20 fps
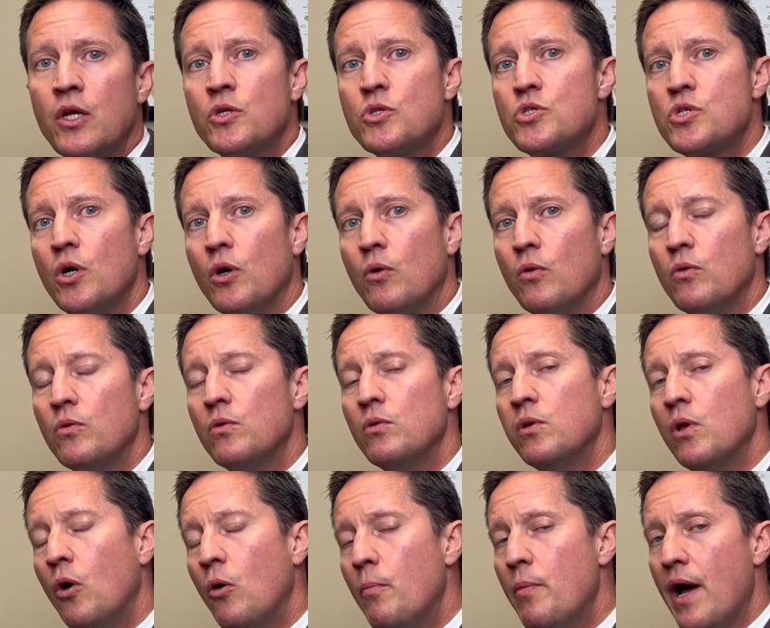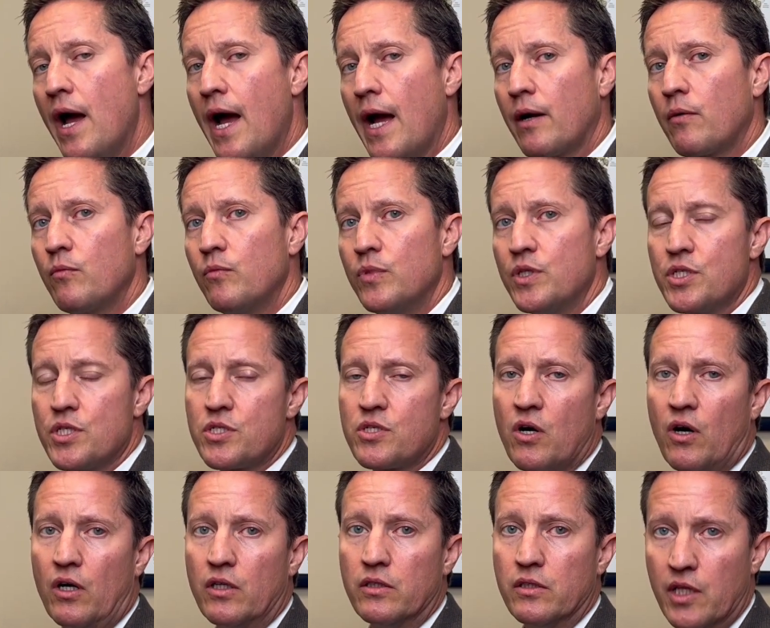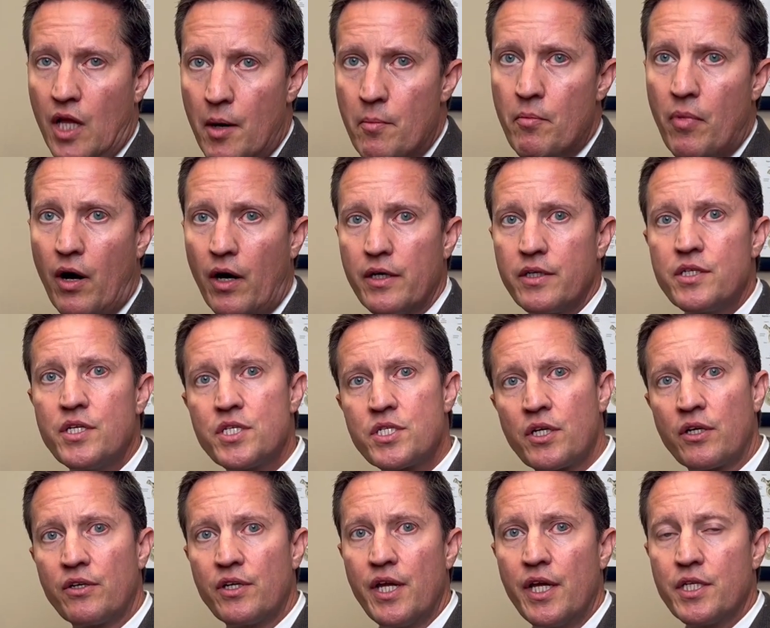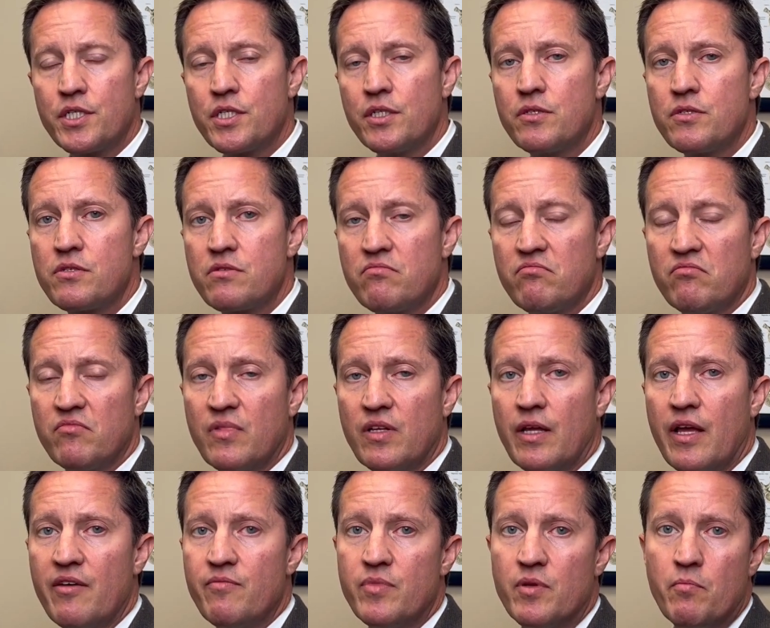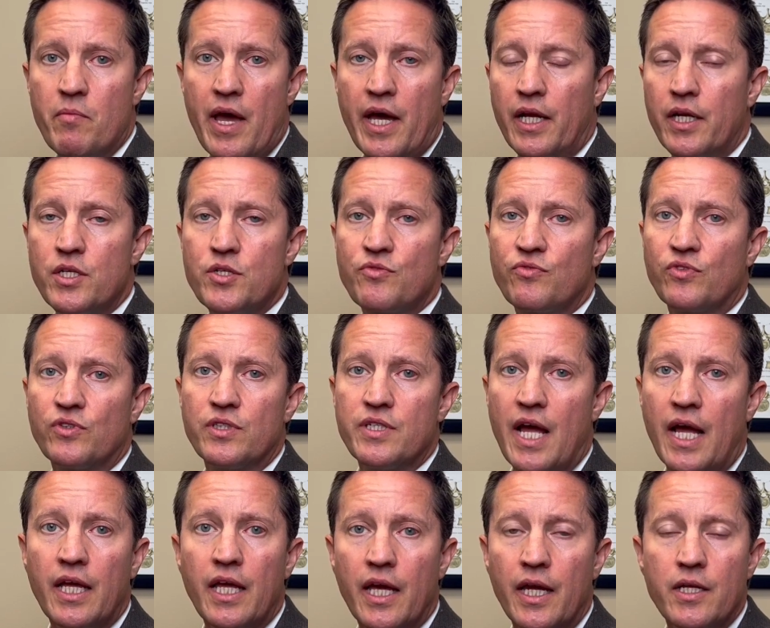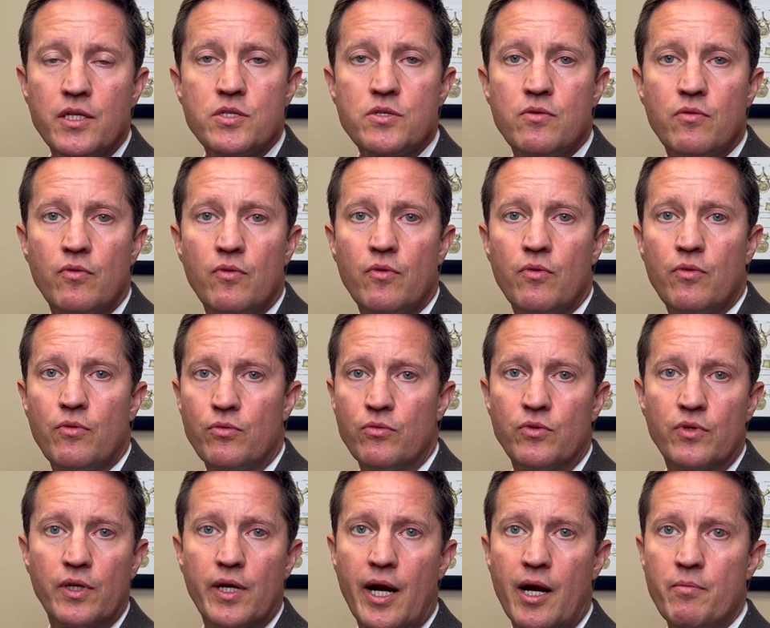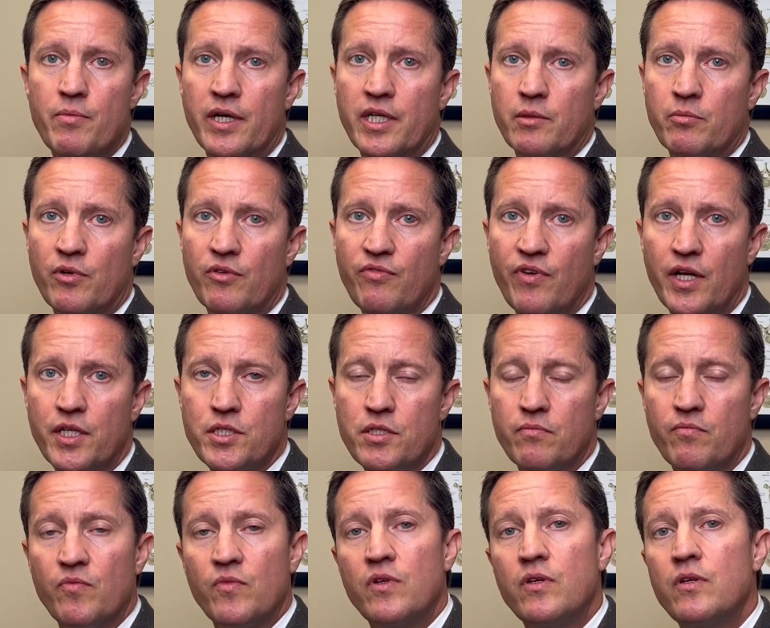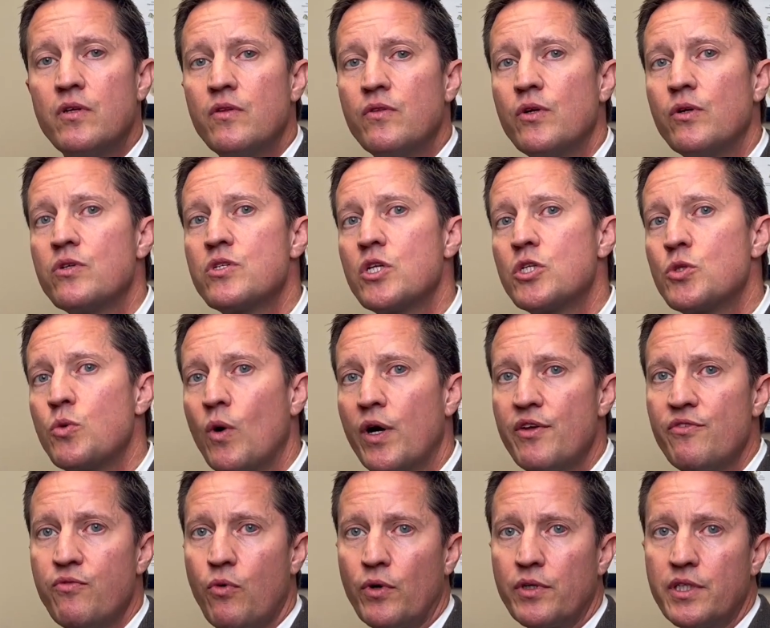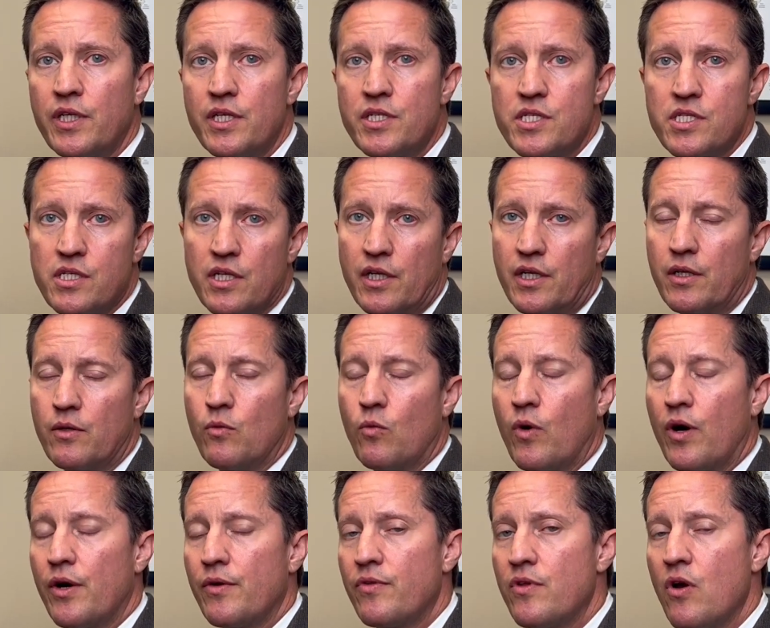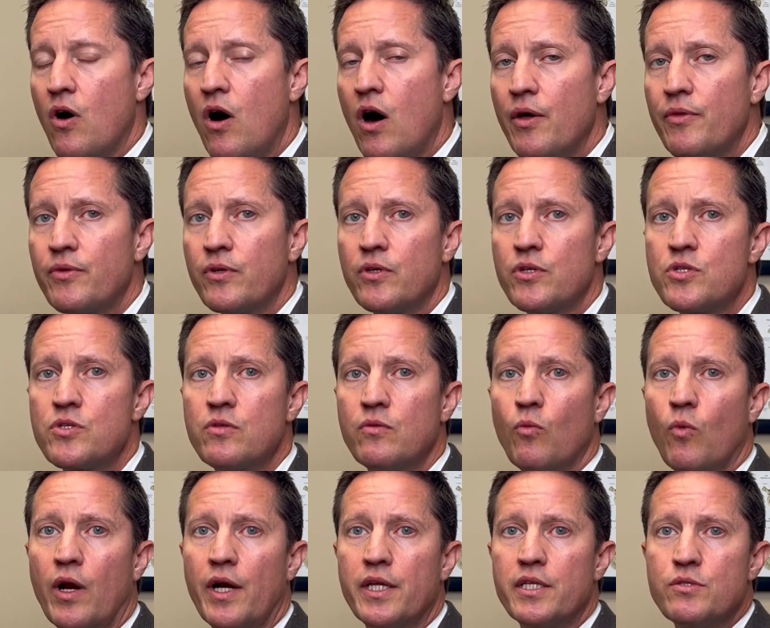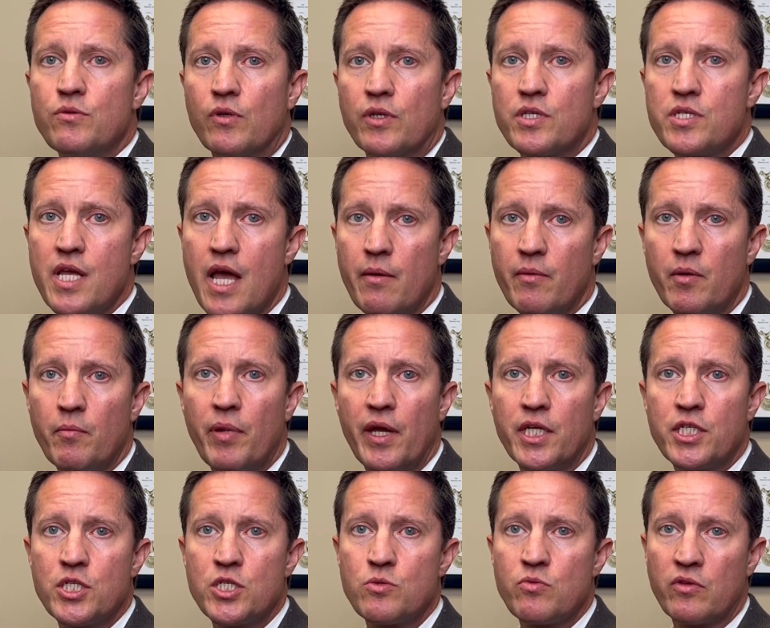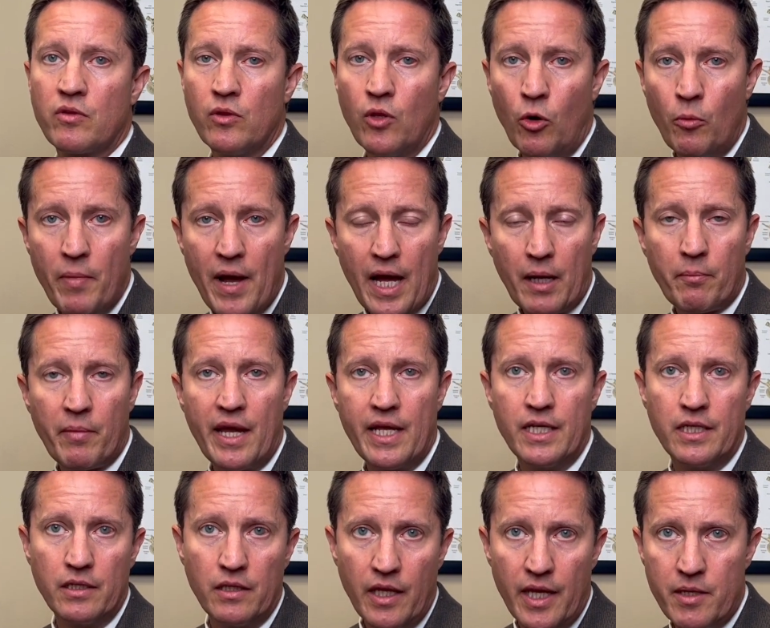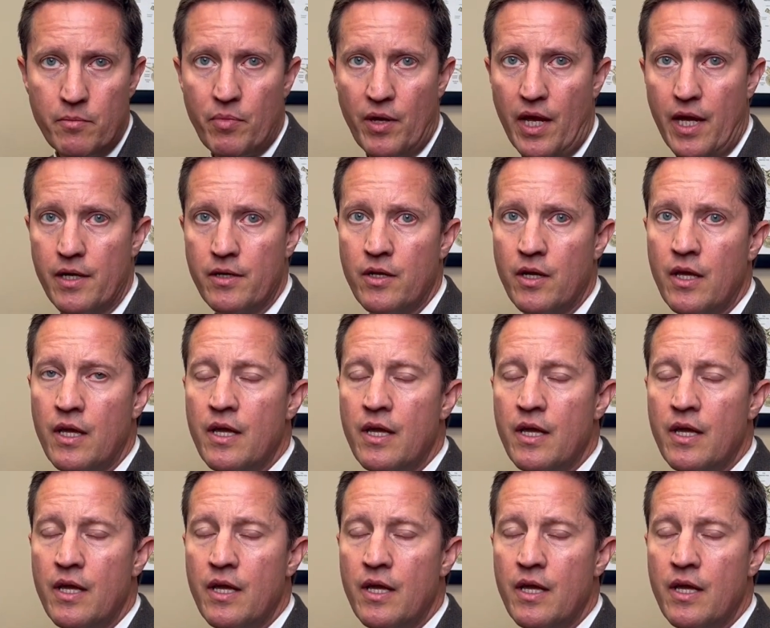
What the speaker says: So low back, which is called lumbar, disc herniations have been managed for decades through the chiropractic profession. There was a 2014 study where the authors wanted to examine patients with low back pain and leg pain